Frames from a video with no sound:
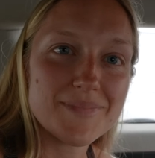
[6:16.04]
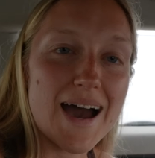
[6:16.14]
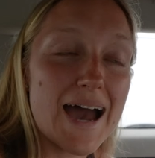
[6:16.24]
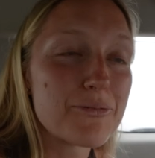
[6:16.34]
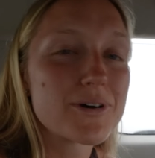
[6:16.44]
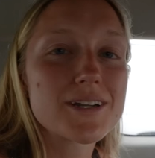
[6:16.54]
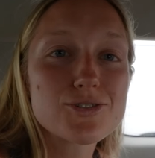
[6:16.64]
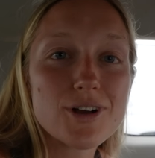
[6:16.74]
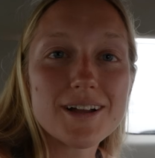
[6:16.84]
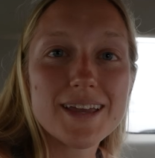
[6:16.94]
I want a
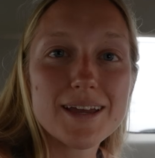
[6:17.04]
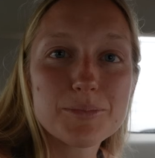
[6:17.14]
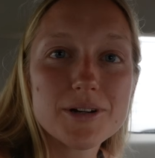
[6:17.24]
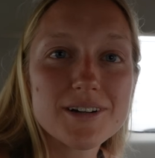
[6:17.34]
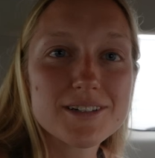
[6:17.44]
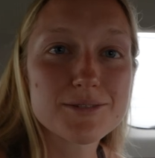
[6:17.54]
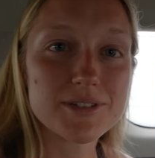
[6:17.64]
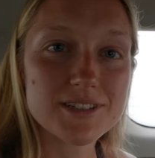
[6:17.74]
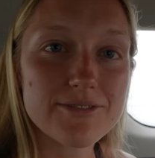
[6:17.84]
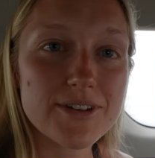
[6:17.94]
truck camper,
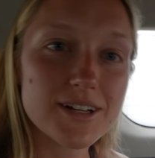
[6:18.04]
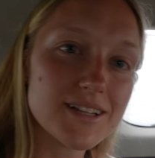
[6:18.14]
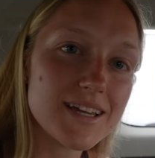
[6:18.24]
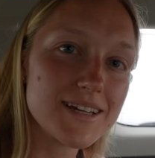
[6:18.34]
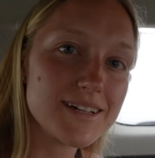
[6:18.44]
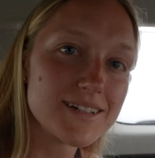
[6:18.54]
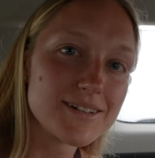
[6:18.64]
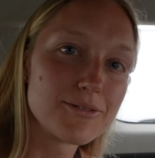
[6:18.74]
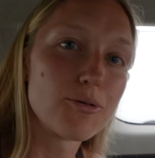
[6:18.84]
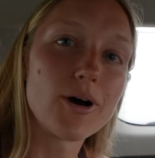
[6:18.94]
specifically
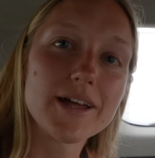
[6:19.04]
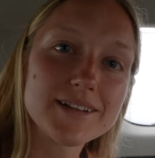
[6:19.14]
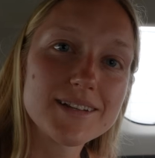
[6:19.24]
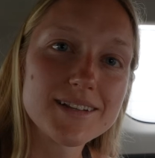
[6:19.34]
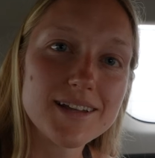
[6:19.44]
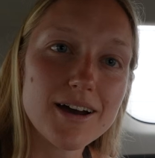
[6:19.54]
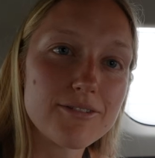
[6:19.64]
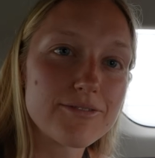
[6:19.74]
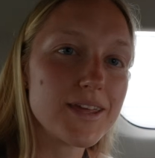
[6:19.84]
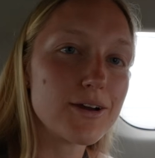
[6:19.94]
one
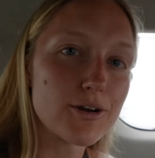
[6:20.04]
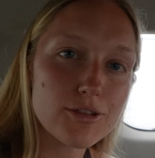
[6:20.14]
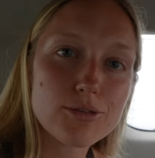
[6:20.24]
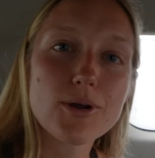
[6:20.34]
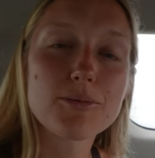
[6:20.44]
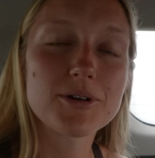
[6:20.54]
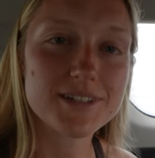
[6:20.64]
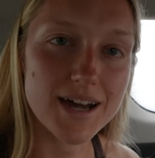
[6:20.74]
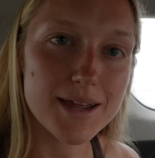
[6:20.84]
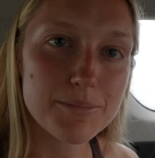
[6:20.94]
of the Earth Roamer
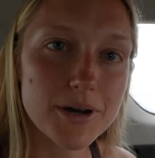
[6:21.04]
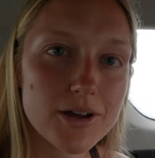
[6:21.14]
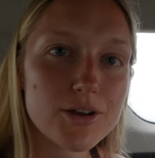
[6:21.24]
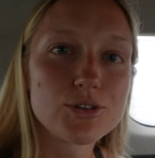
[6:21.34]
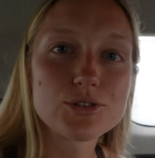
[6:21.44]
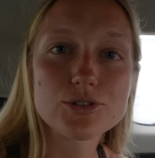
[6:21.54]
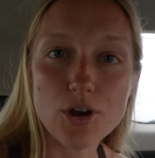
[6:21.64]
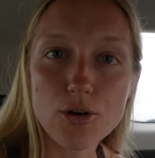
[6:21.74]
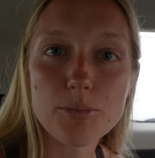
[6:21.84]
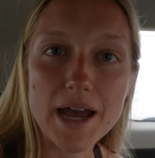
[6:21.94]
type,
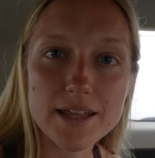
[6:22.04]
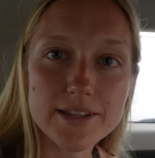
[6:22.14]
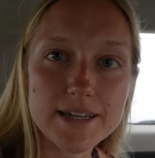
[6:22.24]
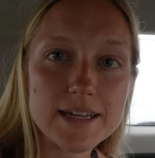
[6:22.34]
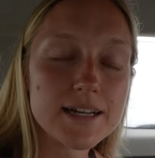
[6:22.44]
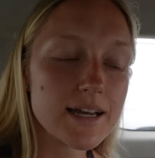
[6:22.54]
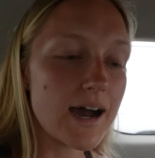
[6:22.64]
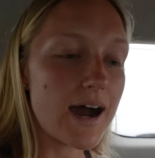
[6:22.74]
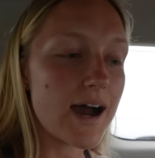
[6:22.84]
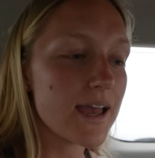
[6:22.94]
so badly.
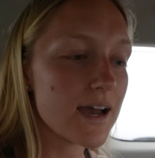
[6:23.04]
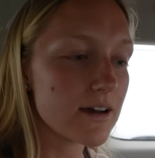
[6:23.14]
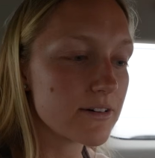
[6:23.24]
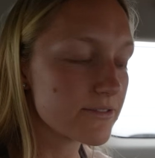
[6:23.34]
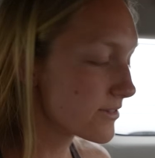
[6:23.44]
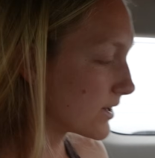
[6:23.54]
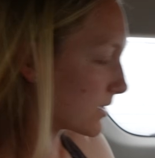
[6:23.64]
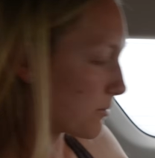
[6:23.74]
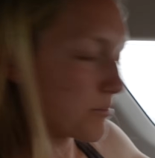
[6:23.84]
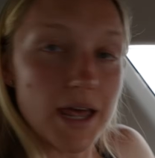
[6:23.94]
I have
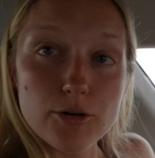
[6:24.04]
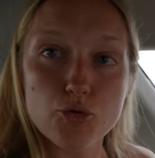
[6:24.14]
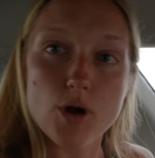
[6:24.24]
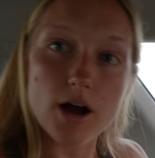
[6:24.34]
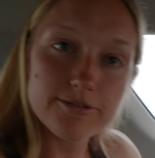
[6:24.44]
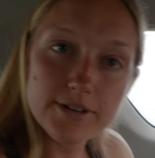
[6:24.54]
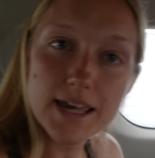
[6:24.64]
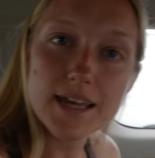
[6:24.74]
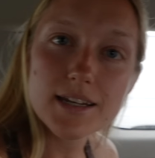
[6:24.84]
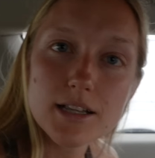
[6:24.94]
been roughing
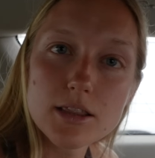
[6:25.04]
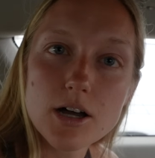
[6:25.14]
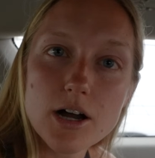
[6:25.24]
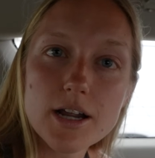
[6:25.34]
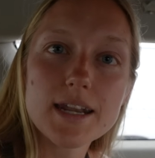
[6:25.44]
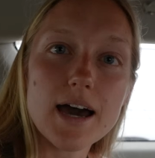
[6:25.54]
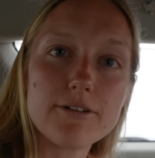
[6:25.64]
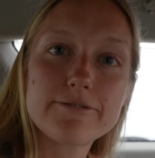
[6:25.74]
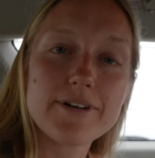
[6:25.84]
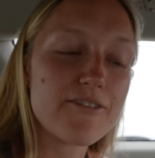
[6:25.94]
it long
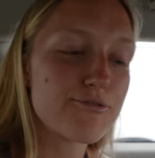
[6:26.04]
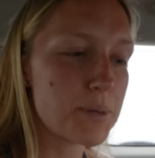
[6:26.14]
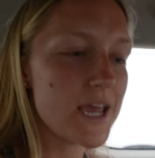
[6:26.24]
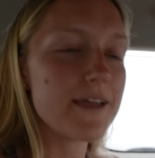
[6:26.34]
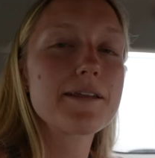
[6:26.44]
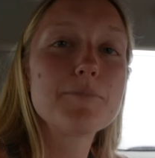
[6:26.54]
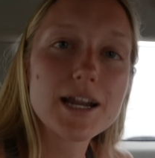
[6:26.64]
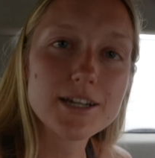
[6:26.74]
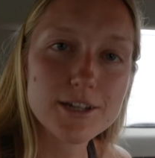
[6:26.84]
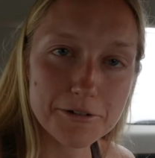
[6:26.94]
enough. I've paid
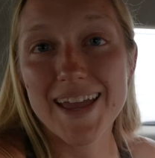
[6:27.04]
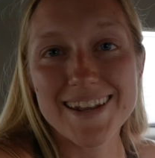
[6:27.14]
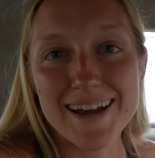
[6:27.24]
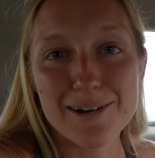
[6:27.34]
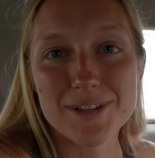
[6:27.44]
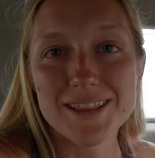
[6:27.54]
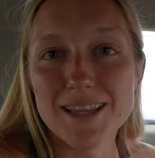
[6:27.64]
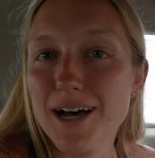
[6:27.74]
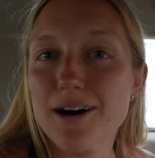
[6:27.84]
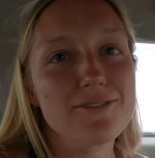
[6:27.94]
my dues, and I would
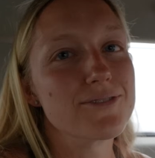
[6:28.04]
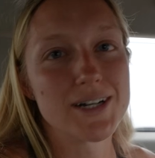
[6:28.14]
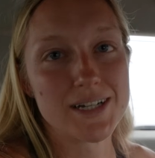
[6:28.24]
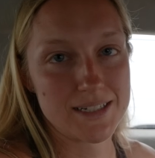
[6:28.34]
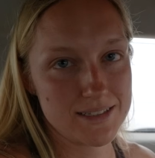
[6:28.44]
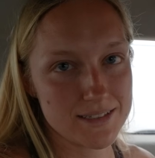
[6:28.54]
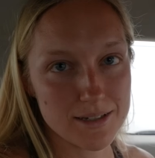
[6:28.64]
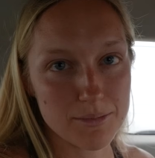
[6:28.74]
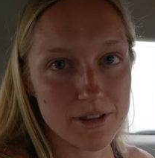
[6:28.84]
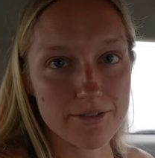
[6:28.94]
love
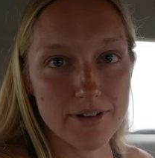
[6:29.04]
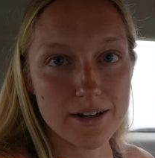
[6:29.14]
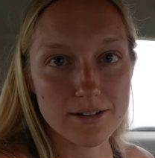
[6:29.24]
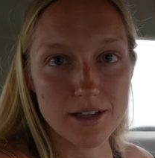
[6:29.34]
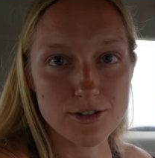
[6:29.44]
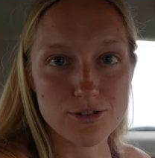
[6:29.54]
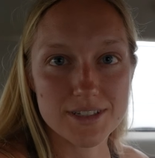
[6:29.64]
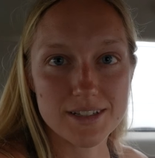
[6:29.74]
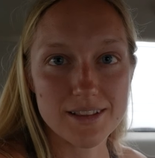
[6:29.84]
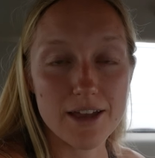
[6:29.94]
some of the finer
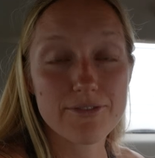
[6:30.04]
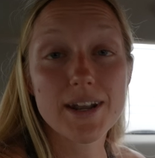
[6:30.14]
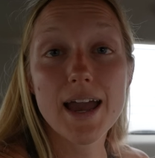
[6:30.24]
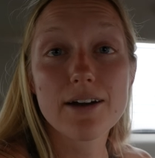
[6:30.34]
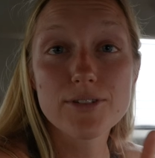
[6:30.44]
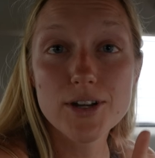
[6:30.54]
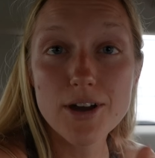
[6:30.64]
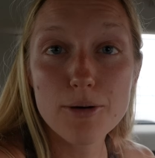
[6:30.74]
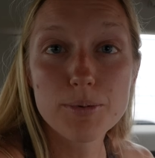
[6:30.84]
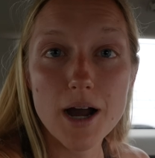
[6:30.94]
luxuries in life, and I have
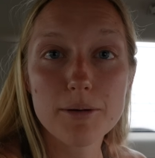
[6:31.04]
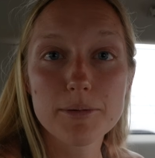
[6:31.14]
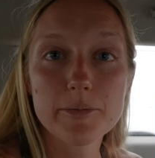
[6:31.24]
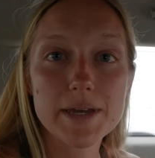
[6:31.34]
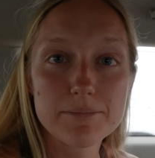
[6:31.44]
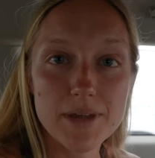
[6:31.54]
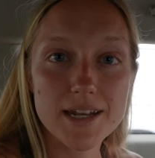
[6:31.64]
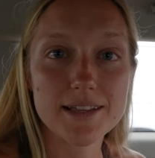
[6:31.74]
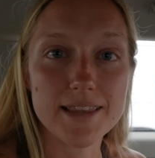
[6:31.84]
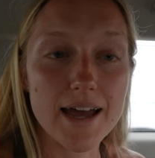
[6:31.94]
no problem
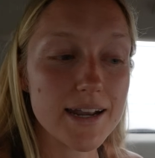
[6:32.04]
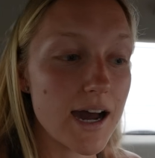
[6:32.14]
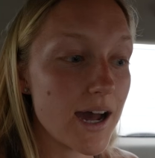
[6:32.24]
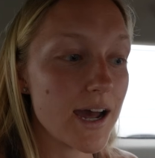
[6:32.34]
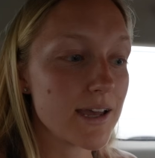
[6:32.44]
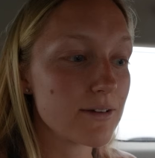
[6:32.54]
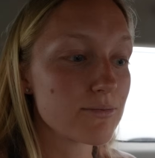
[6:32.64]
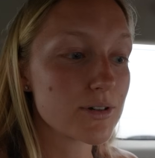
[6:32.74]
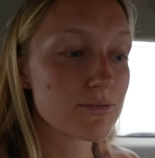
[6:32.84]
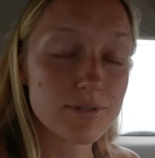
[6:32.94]
admitting that. I
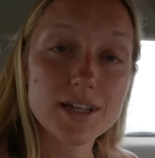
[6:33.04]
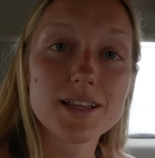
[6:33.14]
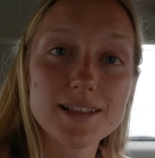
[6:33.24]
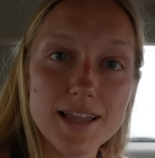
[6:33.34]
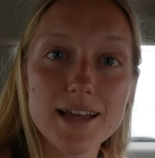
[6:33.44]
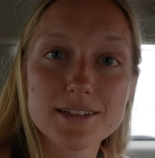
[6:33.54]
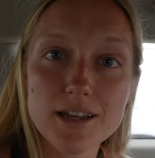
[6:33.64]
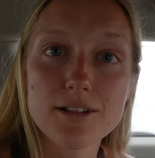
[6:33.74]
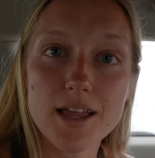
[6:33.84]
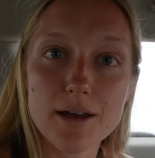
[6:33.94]
would really like
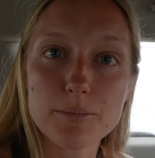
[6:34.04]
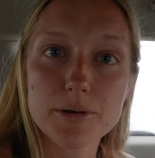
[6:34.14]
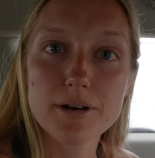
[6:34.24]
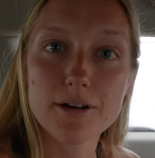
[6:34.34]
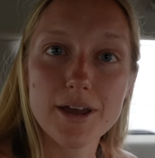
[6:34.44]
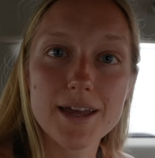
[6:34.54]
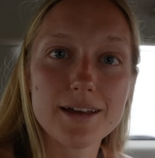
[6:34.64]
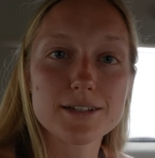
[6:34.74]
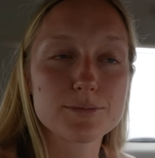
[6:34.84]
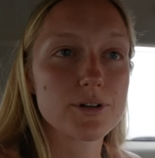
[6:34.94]
to glamp. Okay,
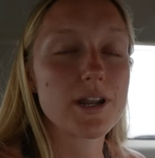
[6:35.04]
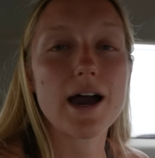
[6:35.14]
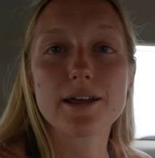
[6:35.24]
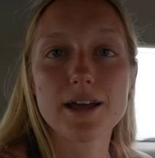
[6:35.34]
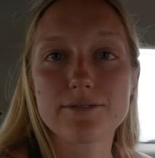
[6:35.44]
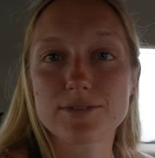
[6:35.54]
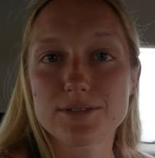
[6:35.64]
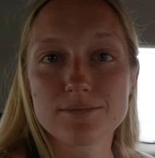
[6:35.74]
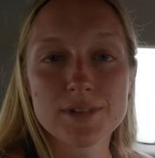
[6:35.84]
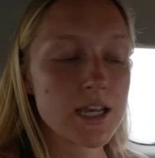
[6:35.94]
at this point, I've
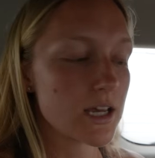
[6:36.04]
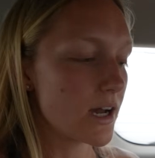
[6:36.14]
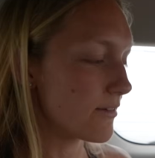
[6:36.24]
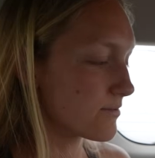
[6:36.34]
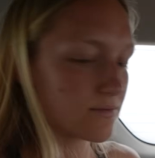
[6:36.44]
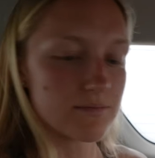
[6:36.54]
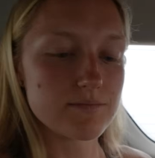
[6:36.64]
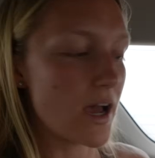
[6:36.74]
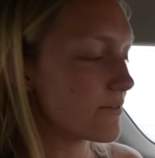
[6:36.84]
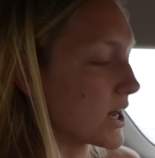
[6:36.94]

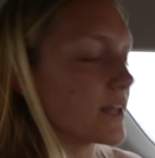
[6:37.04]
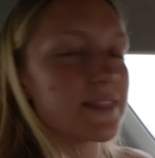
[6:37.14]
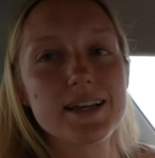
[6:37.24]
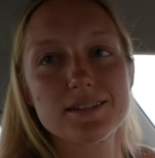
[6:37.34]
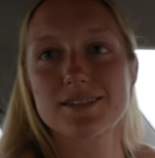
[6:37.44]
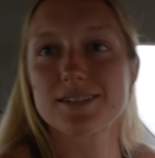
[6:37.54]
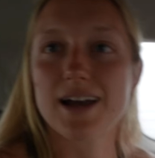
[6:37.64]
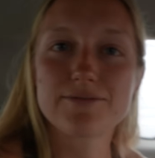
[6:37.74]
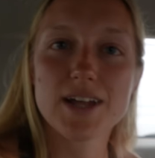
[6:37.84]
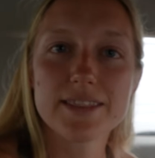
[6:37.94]
done this.
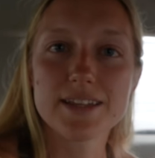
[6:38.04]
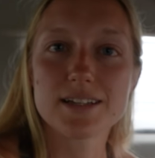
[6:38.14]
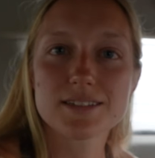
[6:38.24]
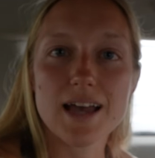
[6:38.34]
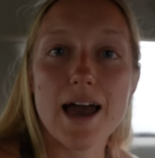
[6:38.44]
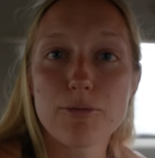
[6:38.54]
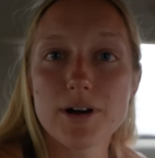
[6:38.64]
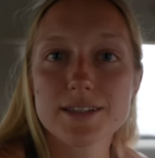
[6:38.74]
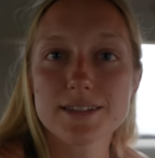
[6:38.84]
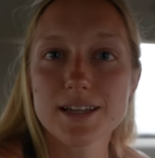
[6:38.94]
I've done this. I
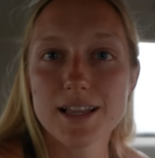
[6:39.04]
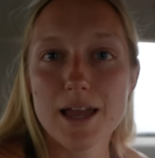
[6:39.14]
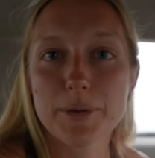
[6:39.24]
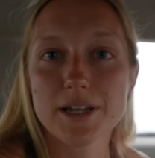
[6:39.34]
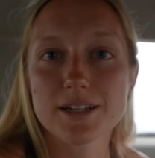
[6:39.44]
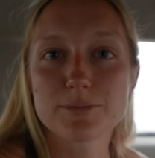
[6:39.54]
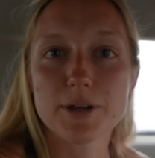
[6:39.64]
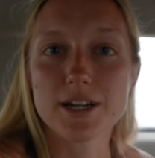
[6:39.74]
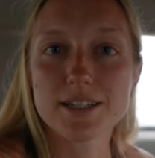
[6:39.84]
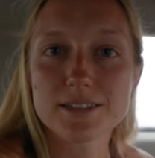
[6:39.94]
want the glamping
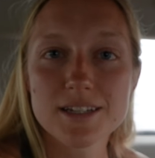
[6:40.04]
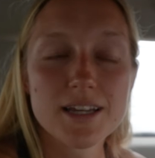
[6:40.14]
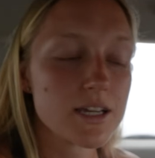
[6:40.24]
experience.